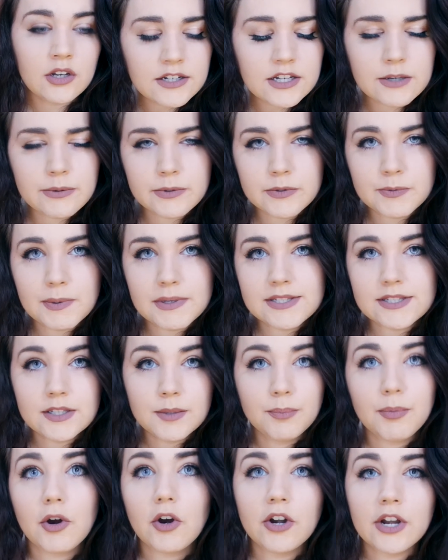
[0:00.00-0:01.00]
It was basically
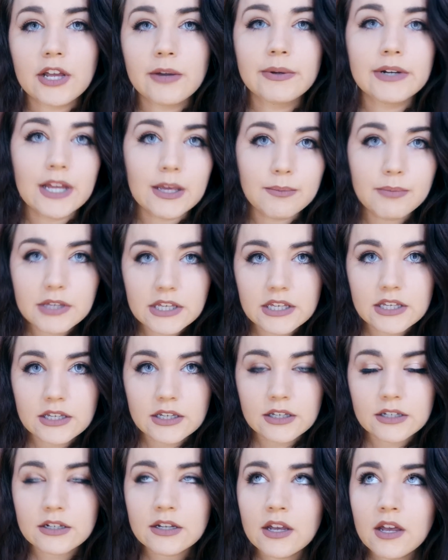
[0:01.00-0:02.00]
burning when I
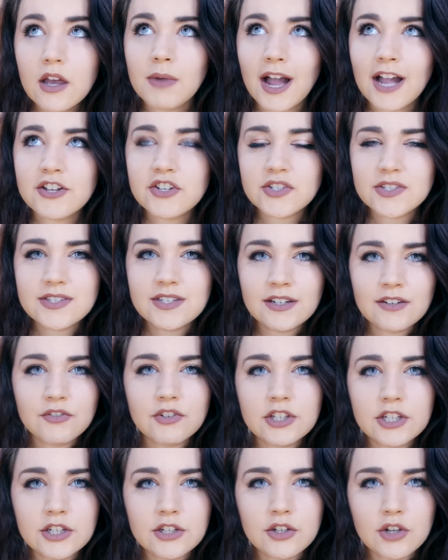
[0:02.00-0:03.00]
peed. I just didn't
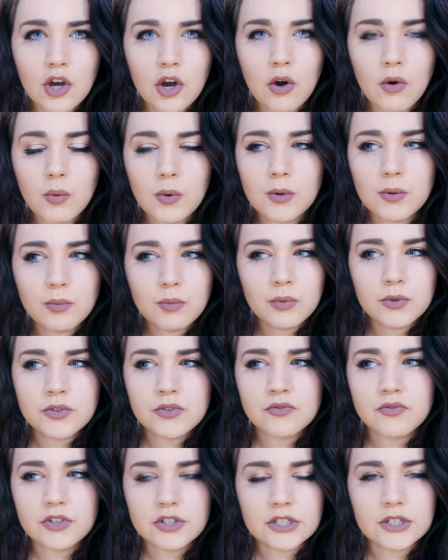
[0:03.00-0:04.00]
really know what
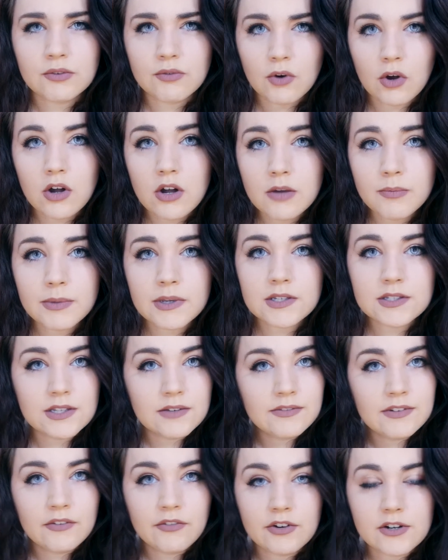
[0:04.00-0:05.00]
was really wrong because
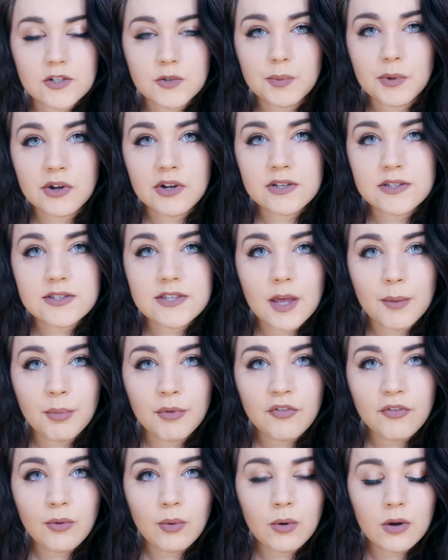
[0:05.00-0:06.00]
I've never experienced that
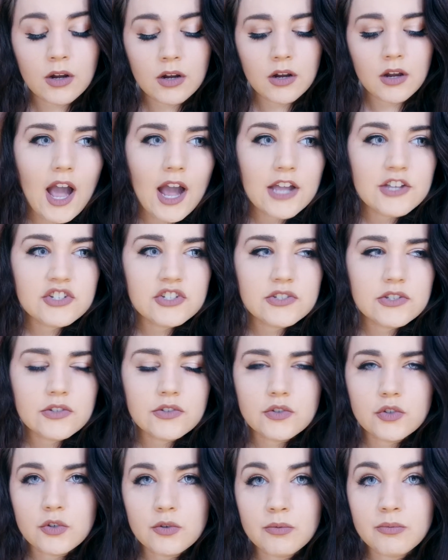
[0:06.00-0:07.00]
before. I just
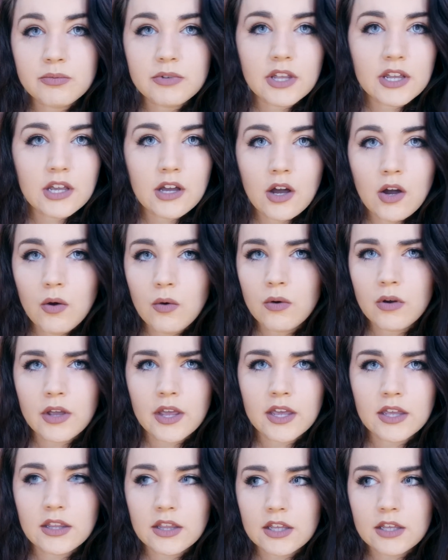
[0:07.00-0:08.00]
assumed like, oh,
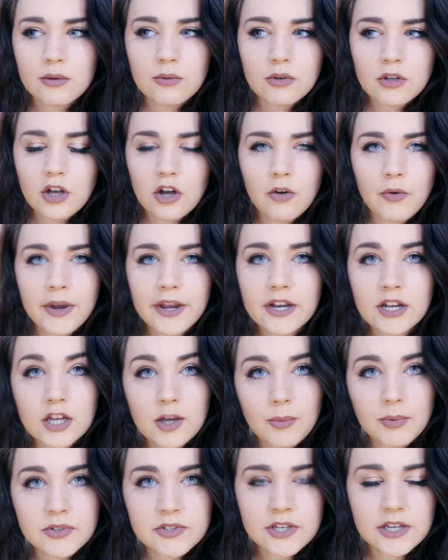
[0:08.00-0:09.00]
okay, like it will go away in a
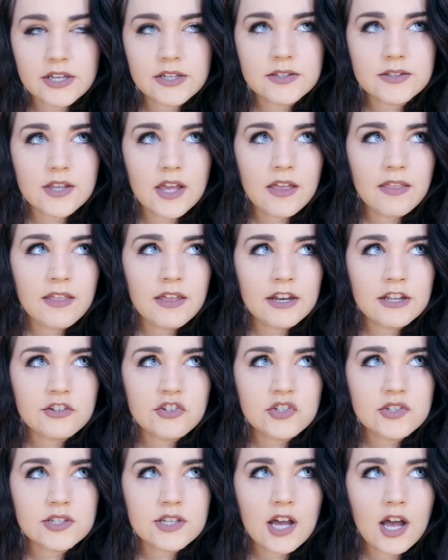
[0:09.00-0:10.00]
couple days. And then it
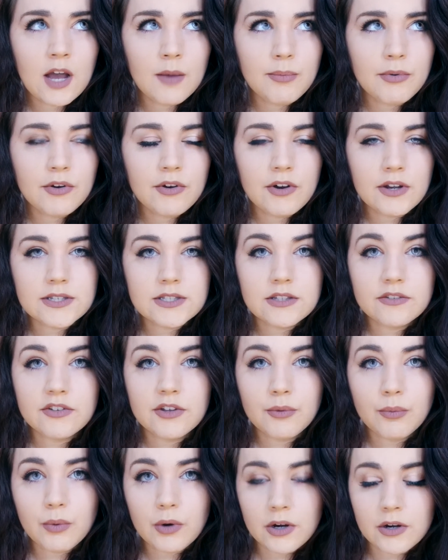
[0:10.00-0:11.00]
just got
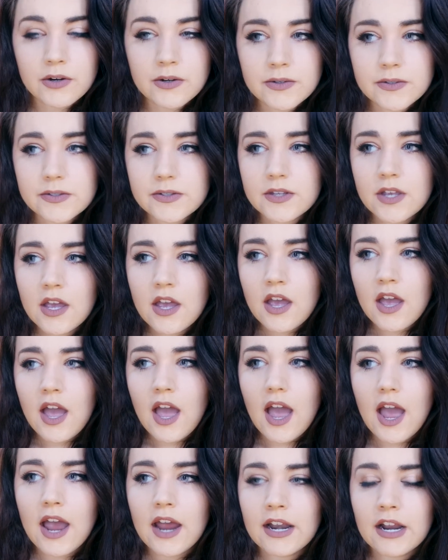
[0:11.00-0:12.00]
progressively worse.
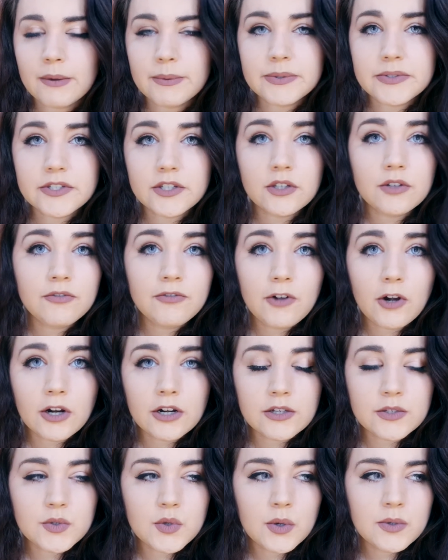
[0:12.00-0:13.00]
And I was still in
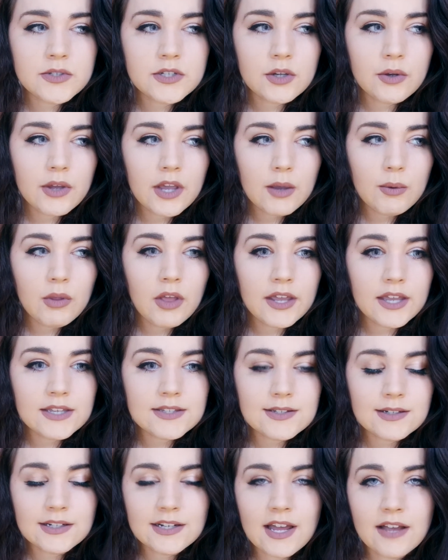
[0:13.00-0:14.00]
Florida, so I was like, okay, well, I
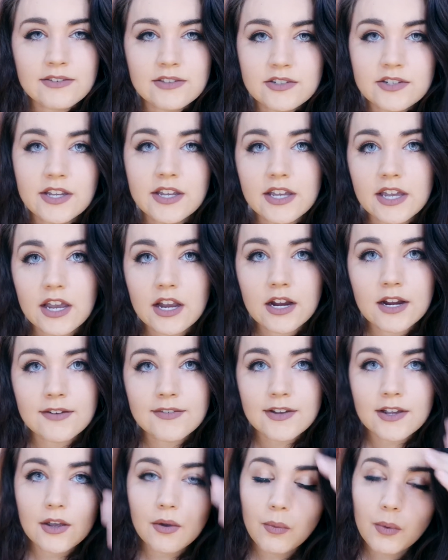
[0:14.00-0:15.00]
guess I'm gonna have to take care of
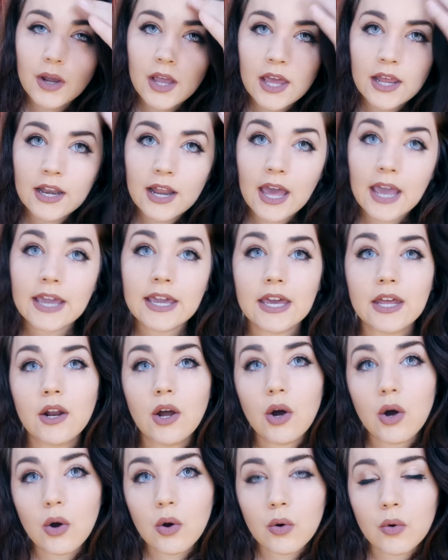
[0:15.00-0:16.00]
it when I get
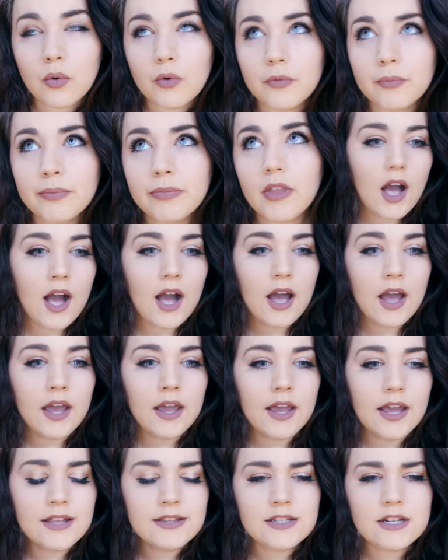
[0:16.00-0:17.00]
home.
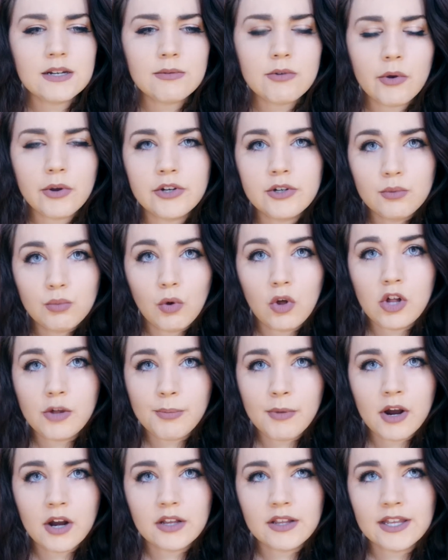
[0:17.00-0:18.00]
I ended up going to
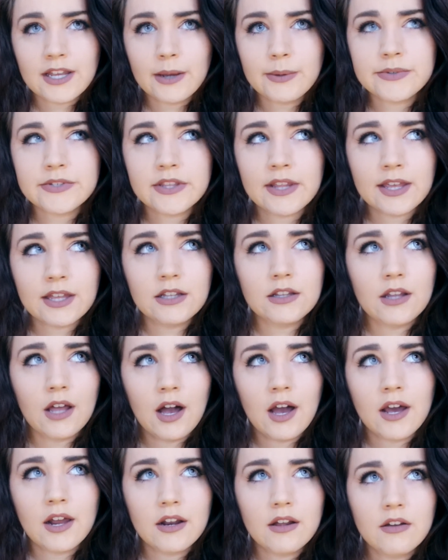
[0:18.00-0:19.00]
Walmart. Like, I was in like a
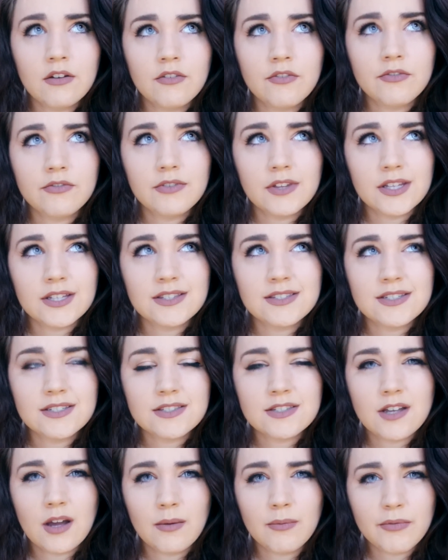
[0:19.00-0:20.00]
lot of like
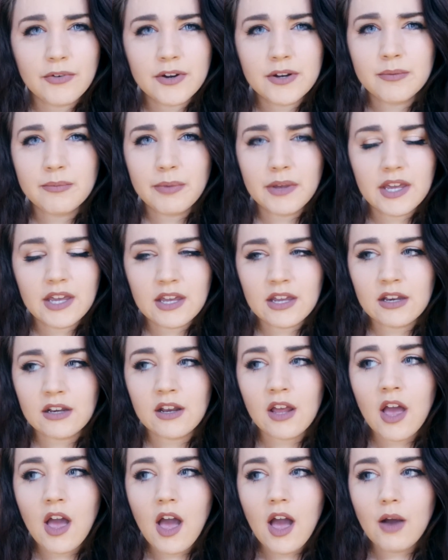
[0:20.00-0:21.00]
discomfort and pain.
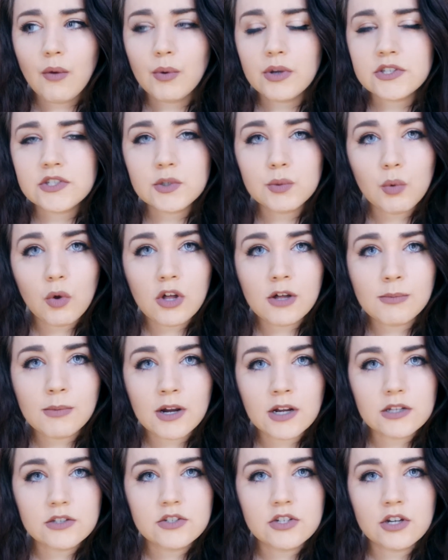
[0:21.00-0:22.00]
Went to
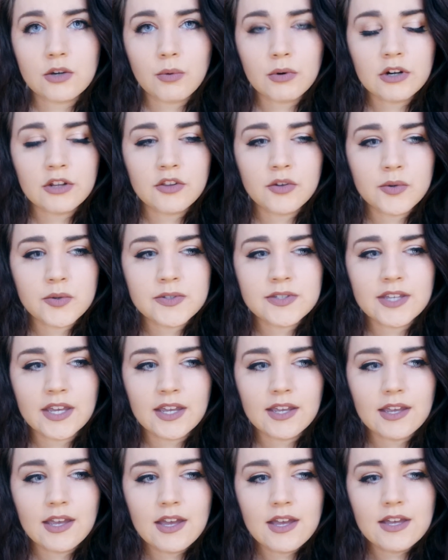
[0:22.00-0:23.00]
Walmart, took one of those
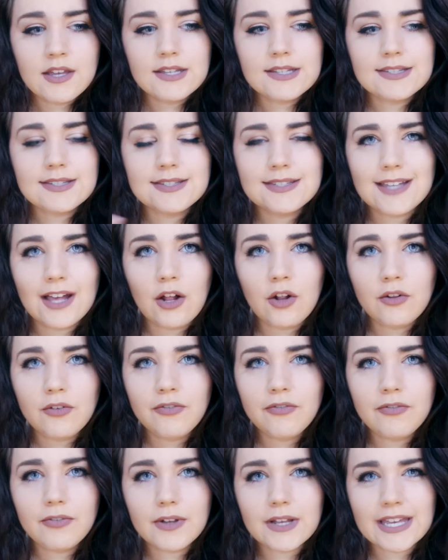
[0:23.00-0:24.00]
like
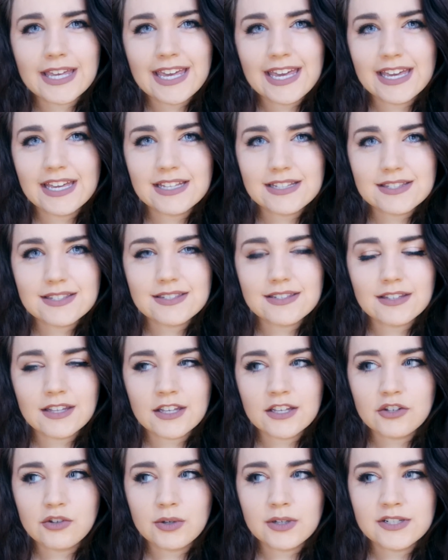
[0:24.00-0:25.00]
self kits,
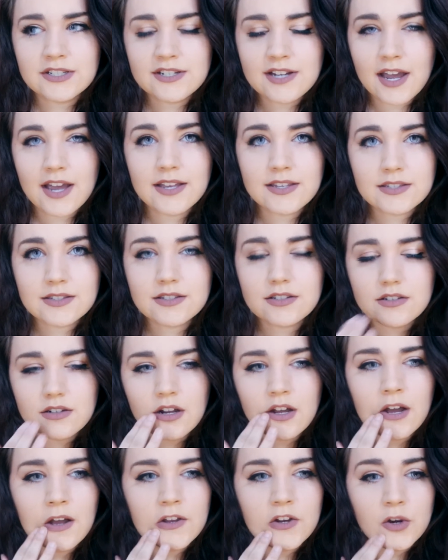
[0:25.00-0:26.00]
like you can test
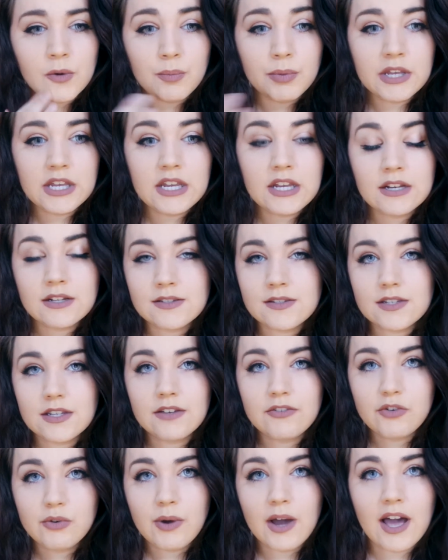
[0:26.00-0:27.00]
your pee to see
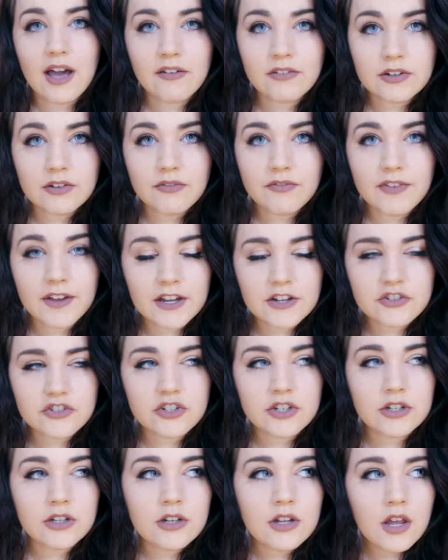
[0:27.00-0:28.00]
if you have an
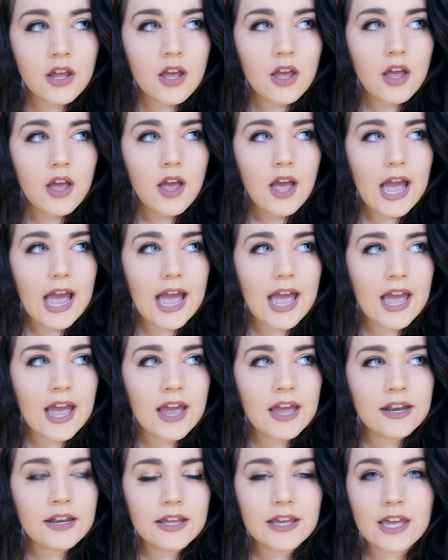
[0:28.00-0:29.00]
infection,
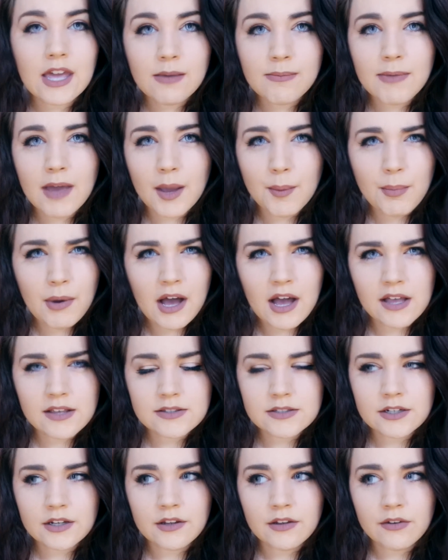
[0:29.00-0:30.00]
and it came back
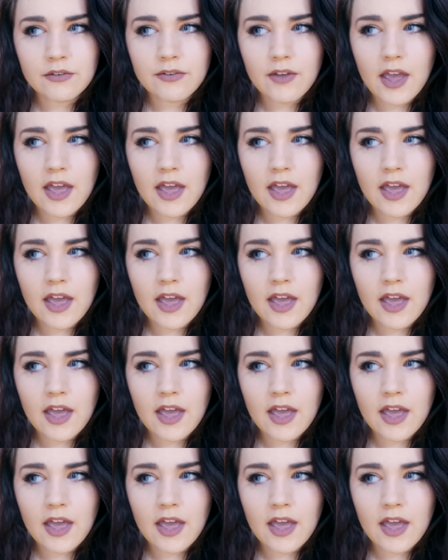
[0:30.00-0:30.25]
positive.